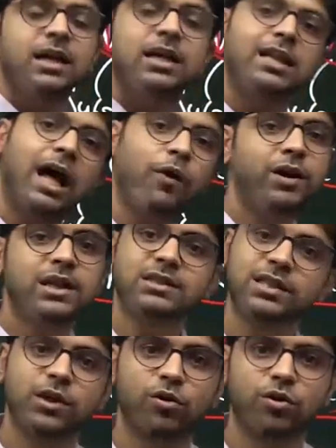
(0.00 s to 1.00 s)
Now it is
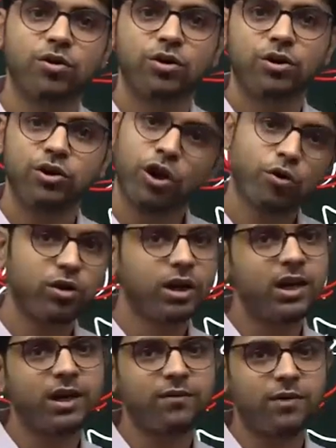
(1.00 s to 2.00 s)
zero. Your total
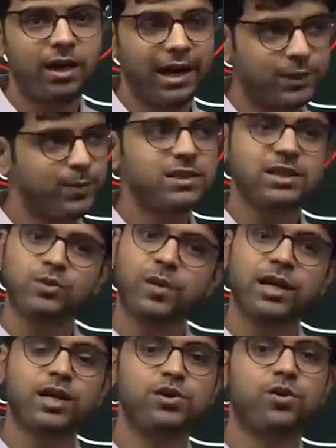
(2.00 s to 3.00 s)
expenses
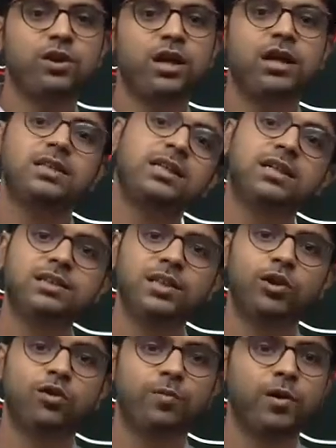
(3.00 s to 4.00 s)
minus total receipt is
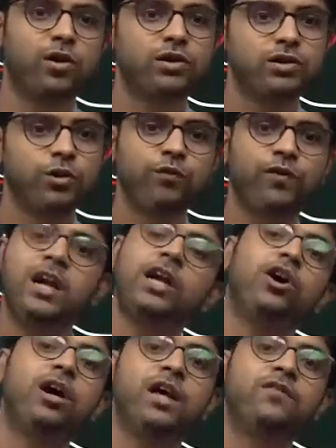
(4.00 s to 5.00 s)
zero. Because you filled
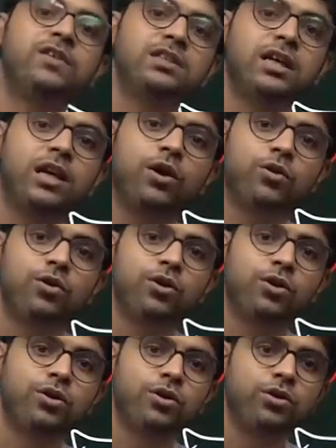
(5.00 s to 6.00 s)
your deficit now.
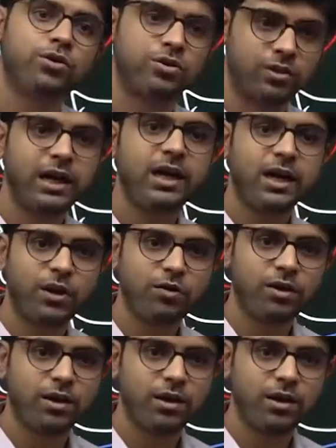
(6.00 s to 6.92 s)
Any doubt?